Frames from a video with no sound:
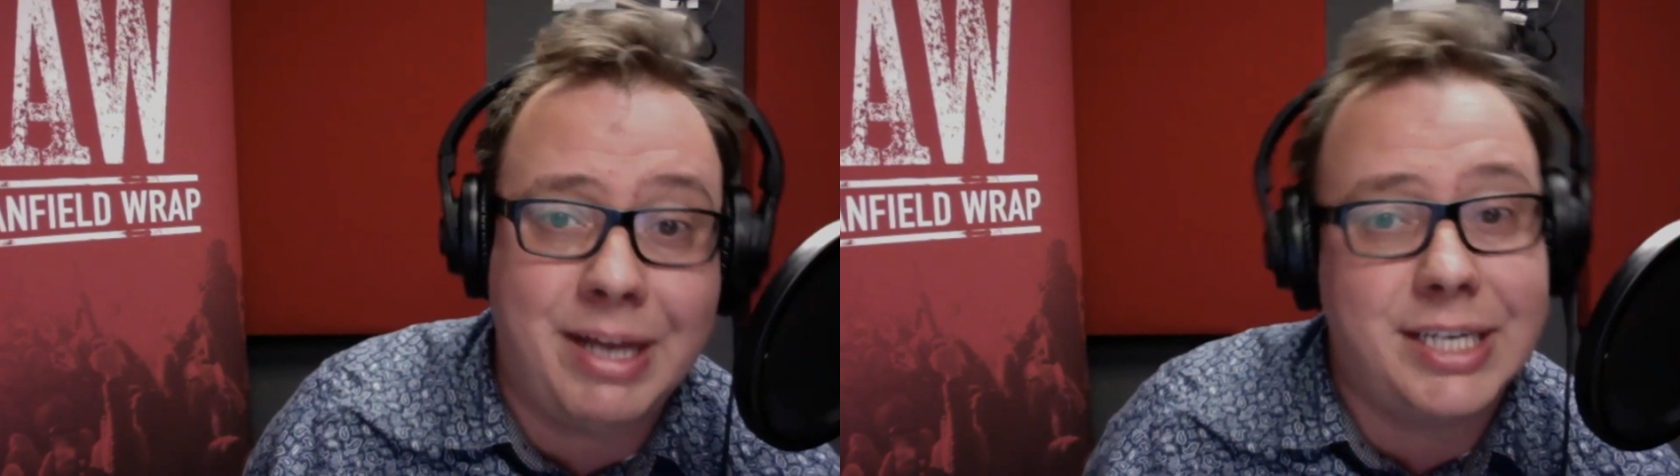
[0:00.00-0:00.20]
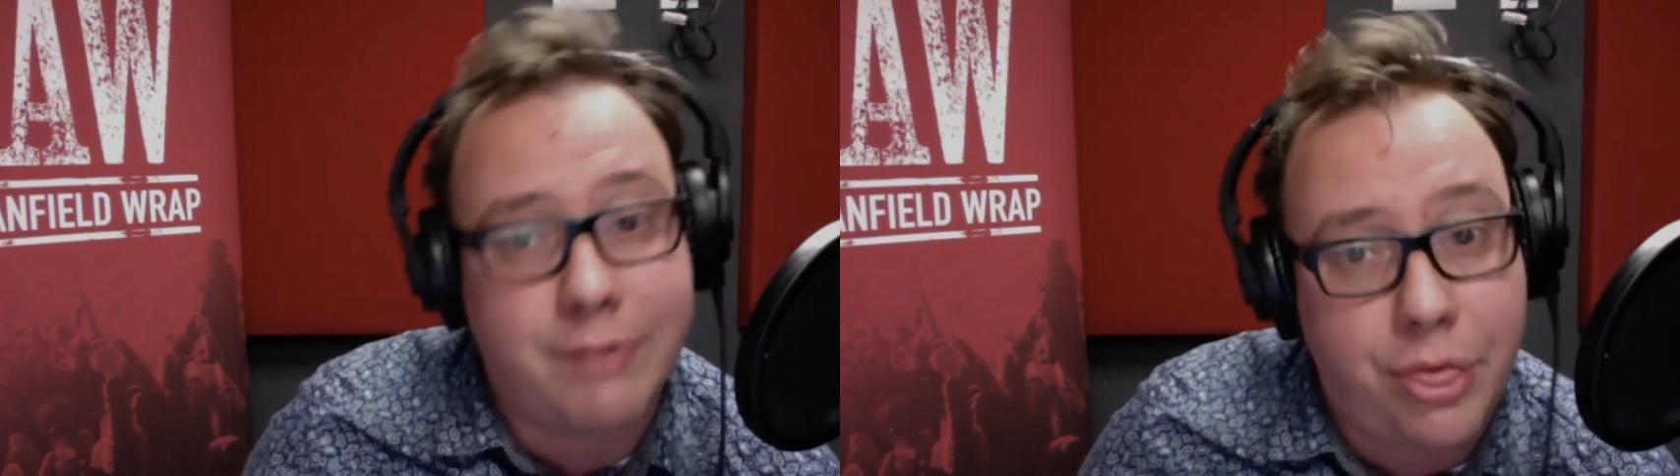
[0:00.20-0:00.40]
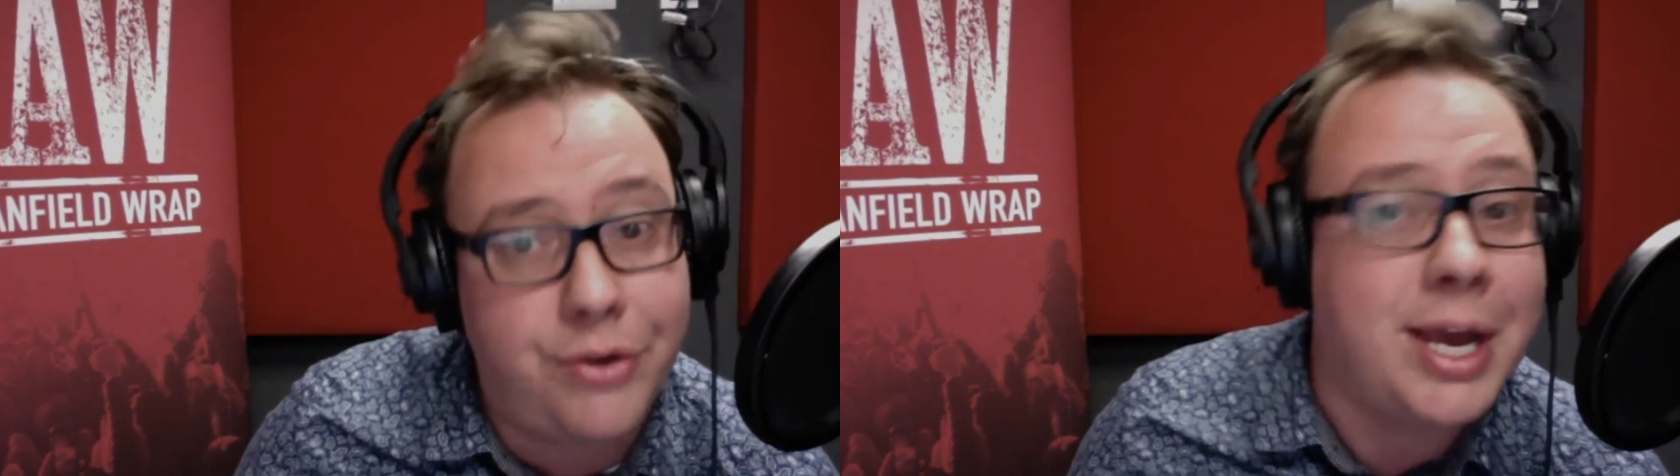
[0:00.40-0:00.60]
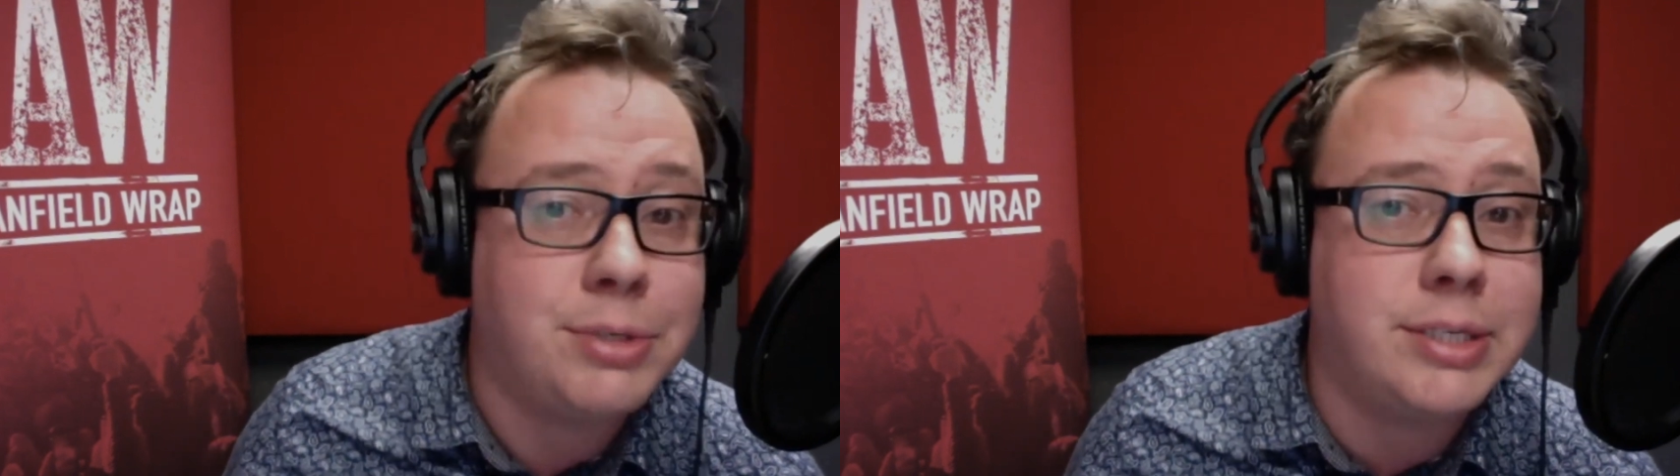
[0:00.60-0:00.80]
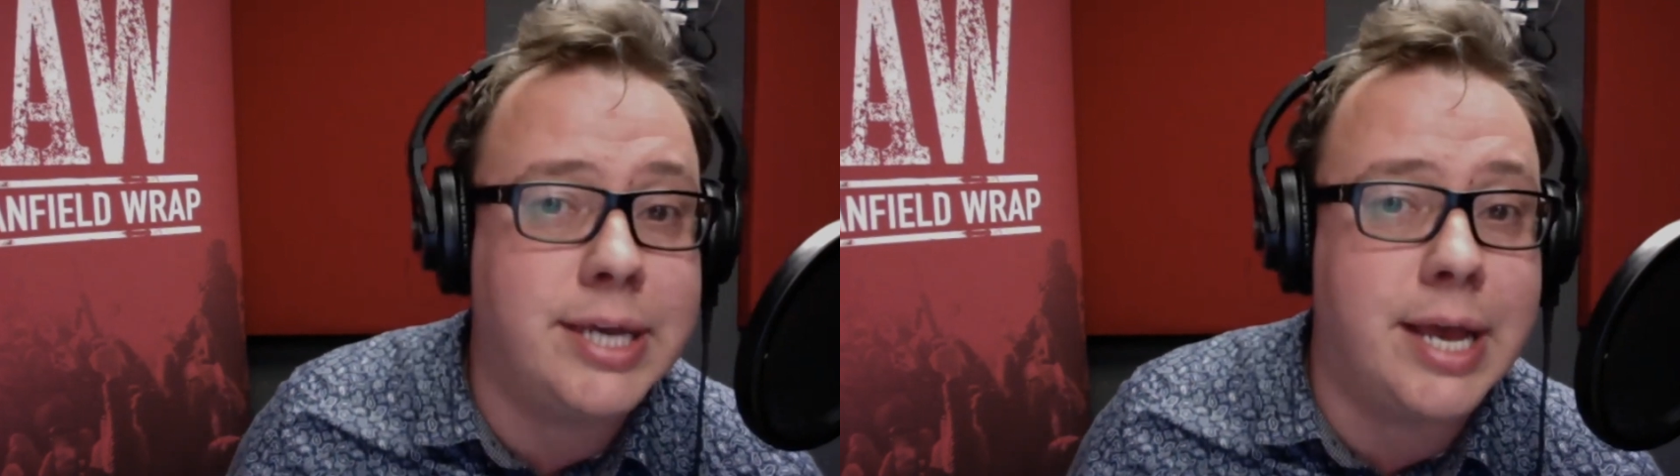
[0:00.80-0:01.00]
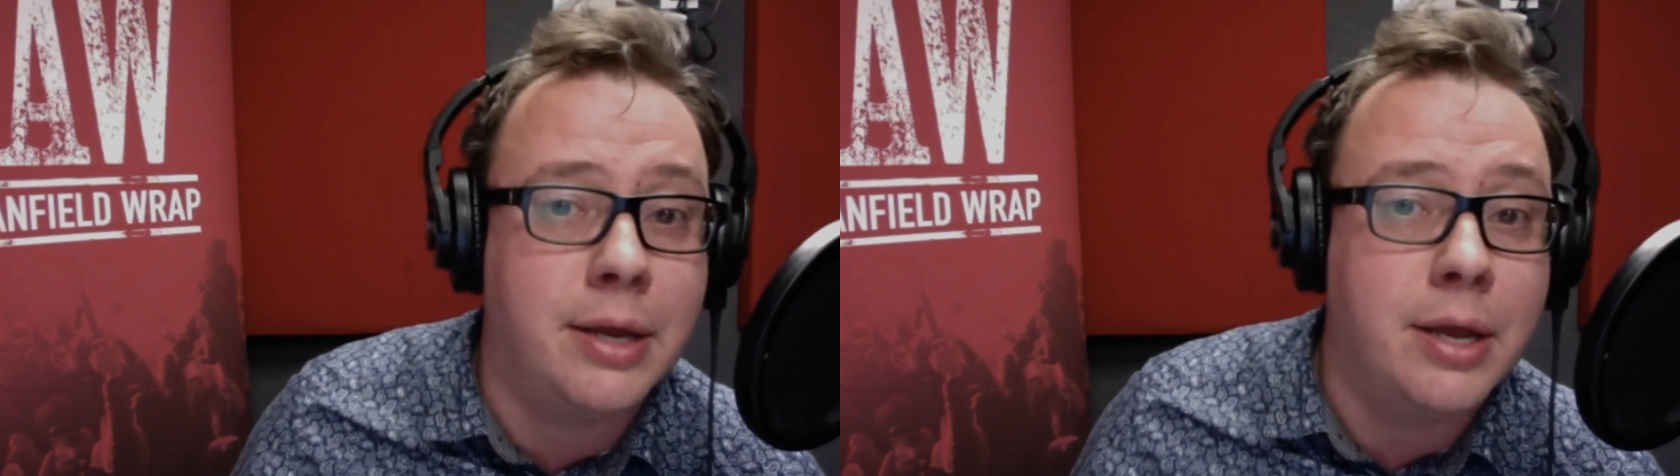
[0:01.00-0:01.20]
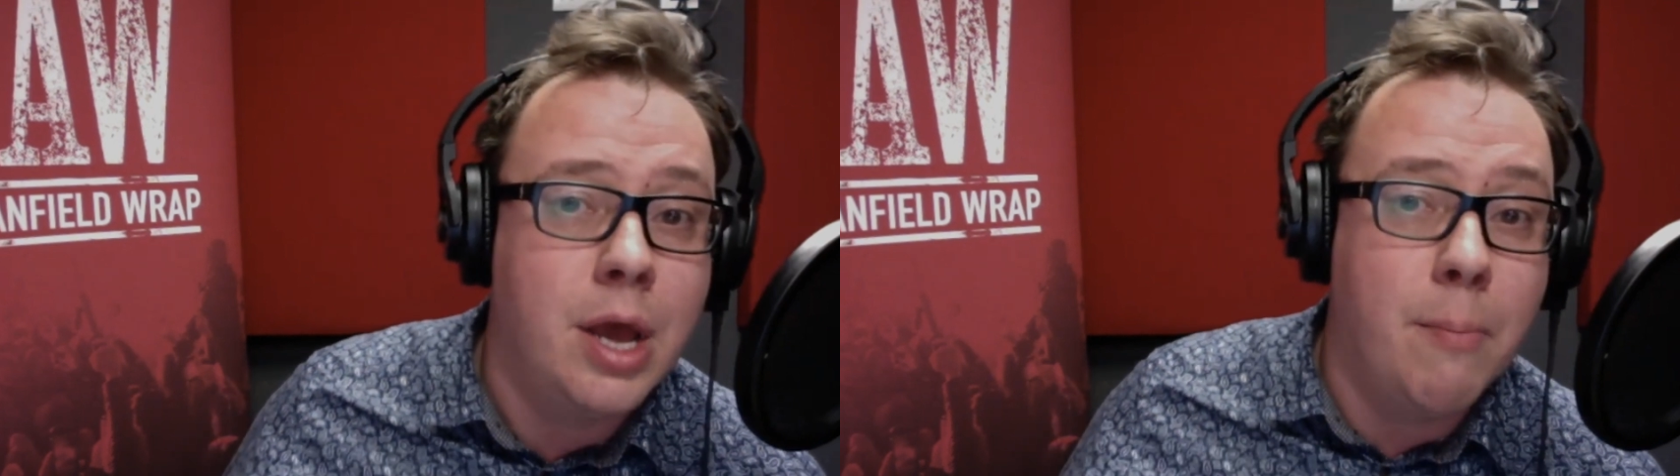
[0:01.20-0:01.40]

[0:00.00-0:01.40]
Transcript: He might have a 3 out of 10,